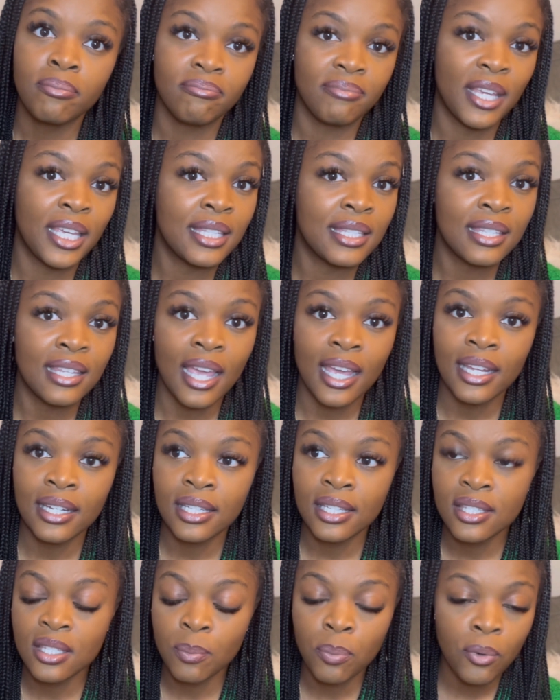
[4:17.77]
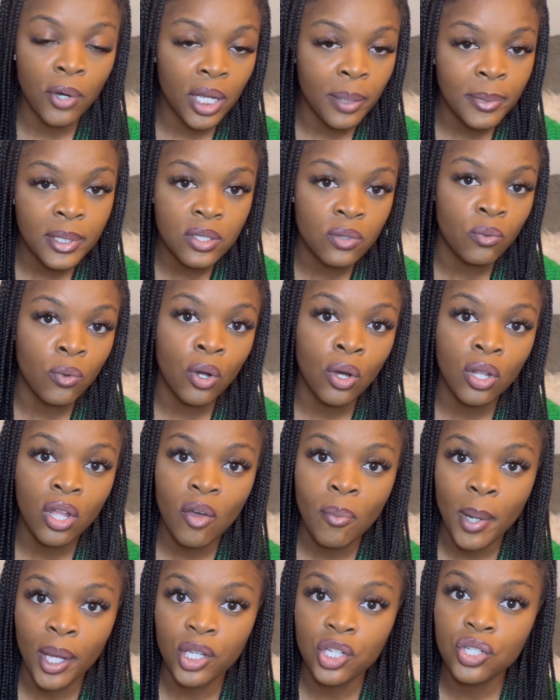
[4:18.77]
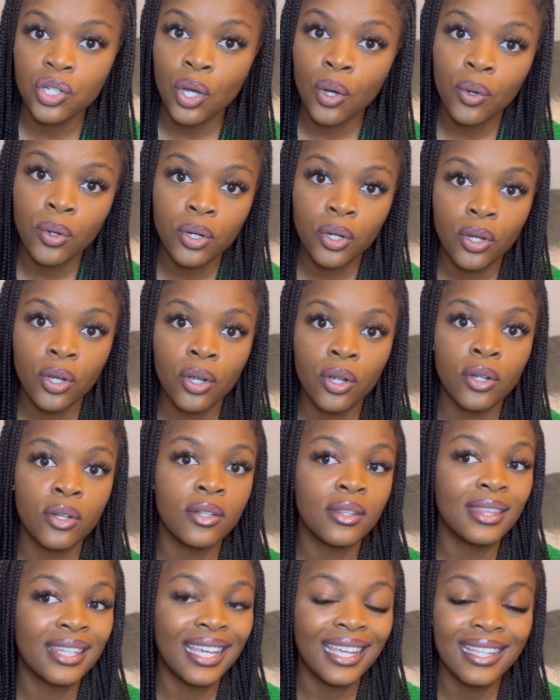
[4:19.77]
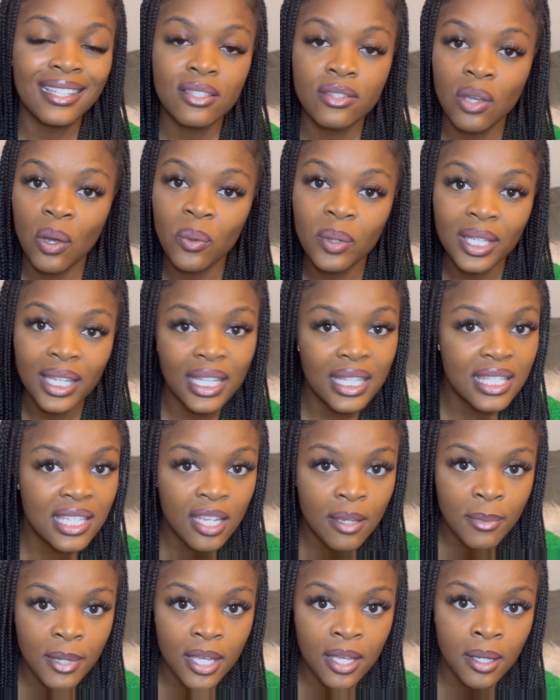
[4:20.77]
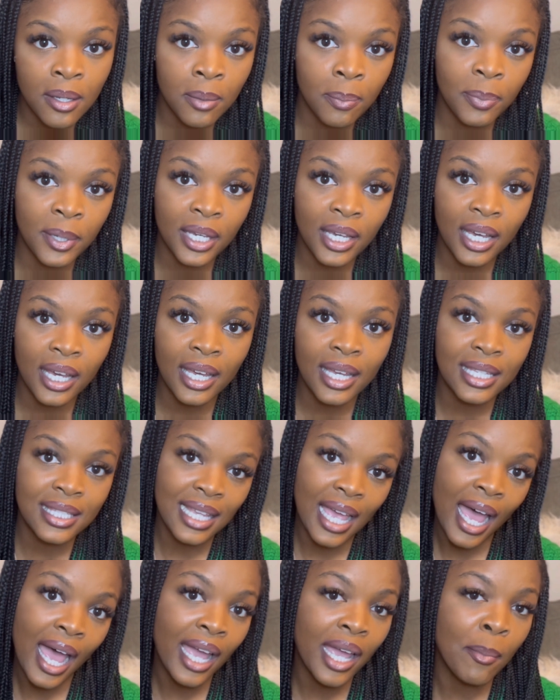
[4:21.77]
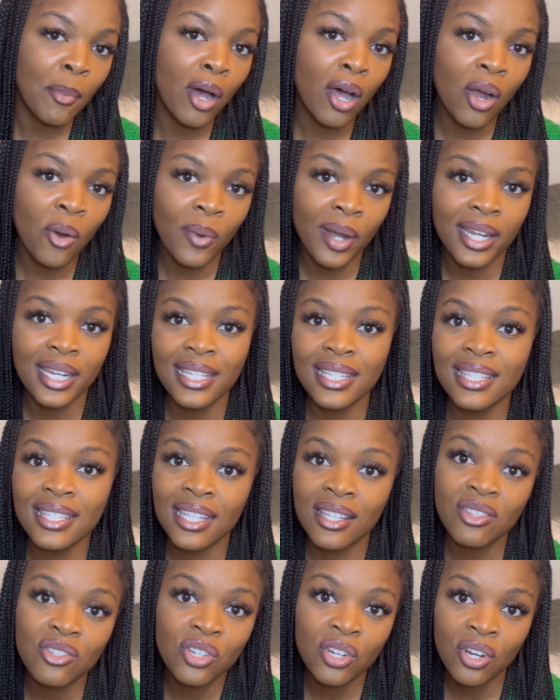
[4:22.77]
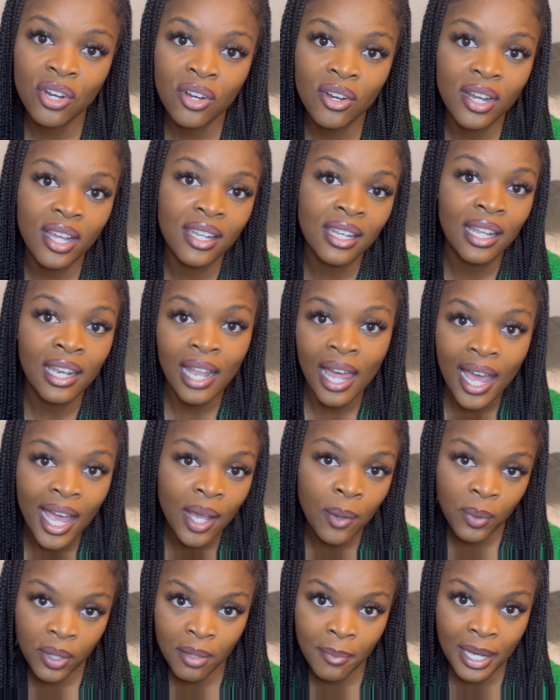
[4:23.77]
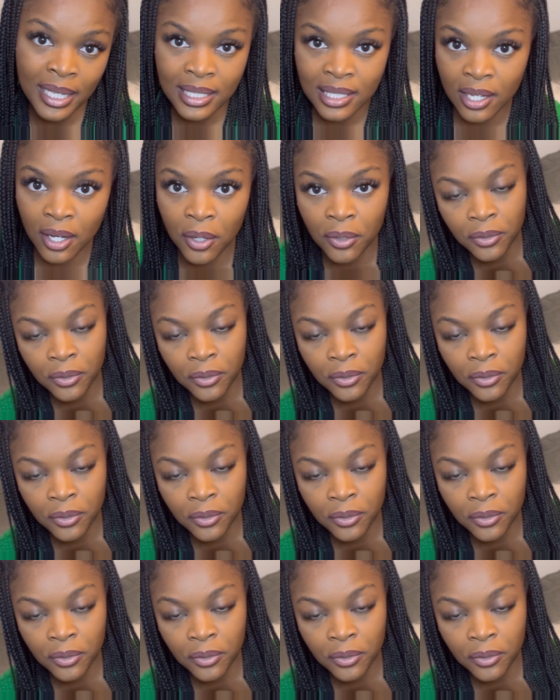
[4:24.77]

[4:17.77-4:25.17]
It's like disappointments roll off my shoulder. Things don't get to me because I am already centered and aligned with myself.